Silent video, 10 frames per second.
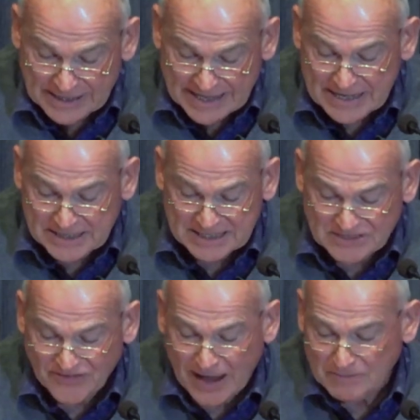He and
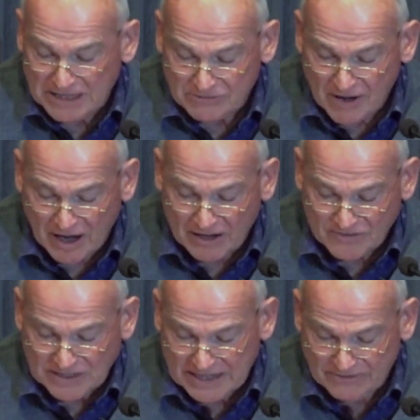his family
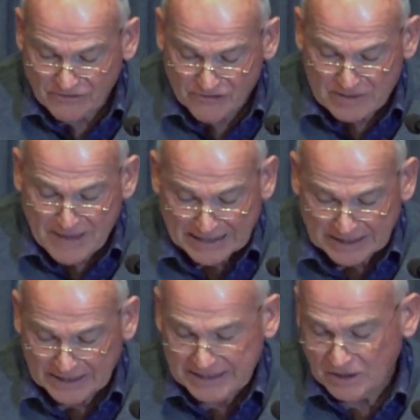arrived in
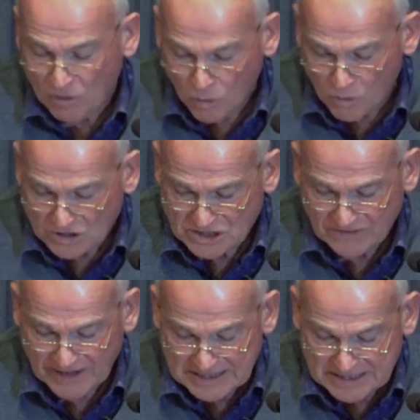Fremantle in August
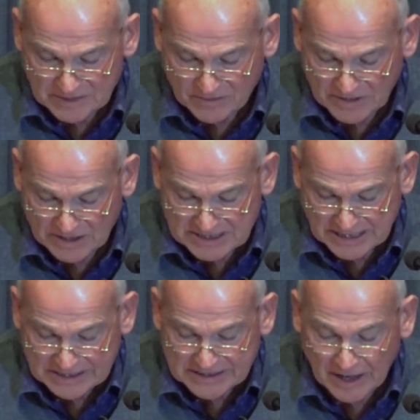of
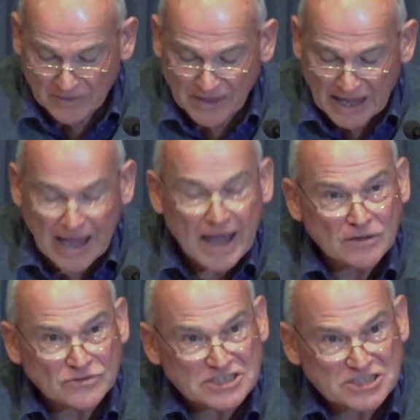1838, and their
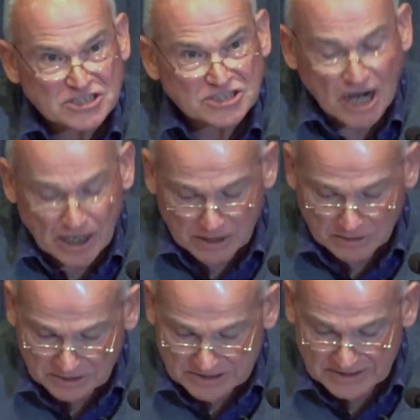eldest
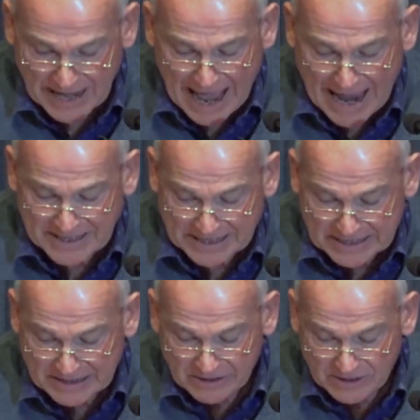child,
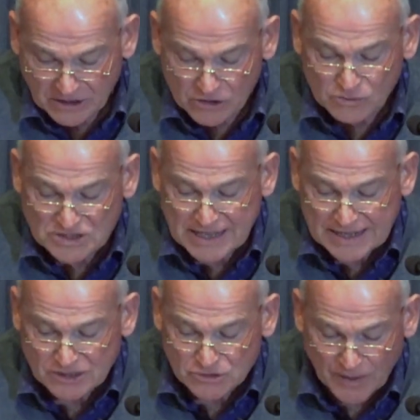Annie, who was
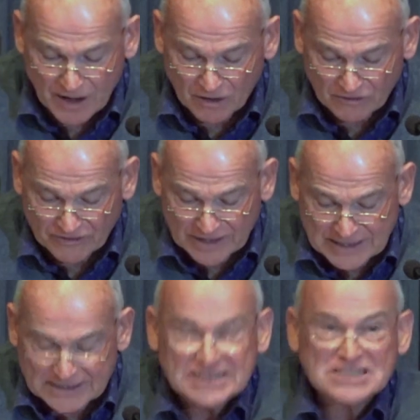then 12,
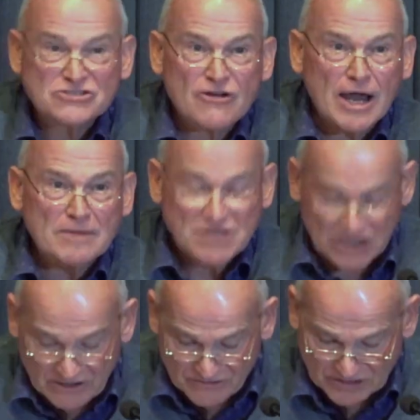described
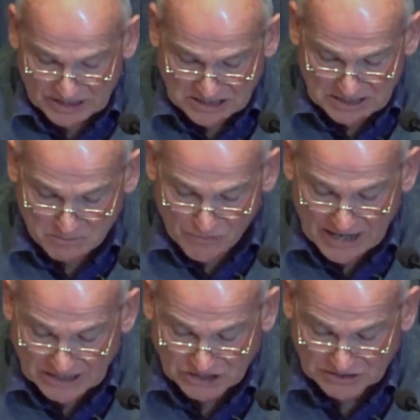her first
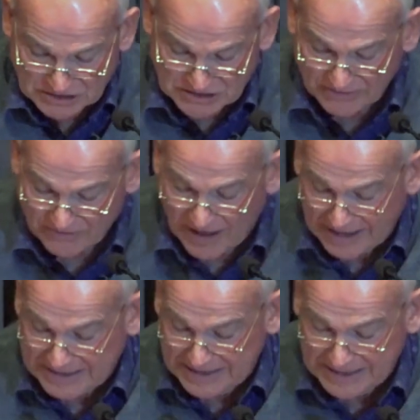impressions
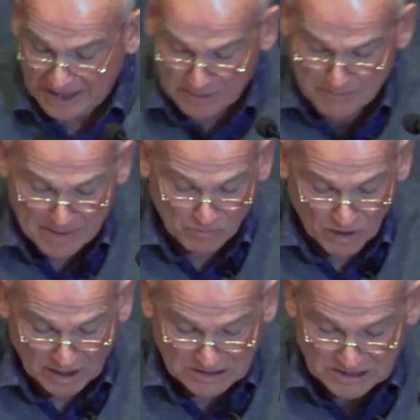in her
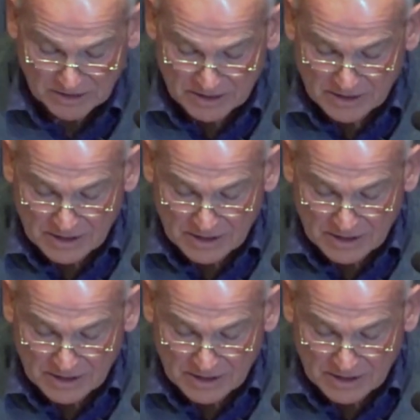memoirs.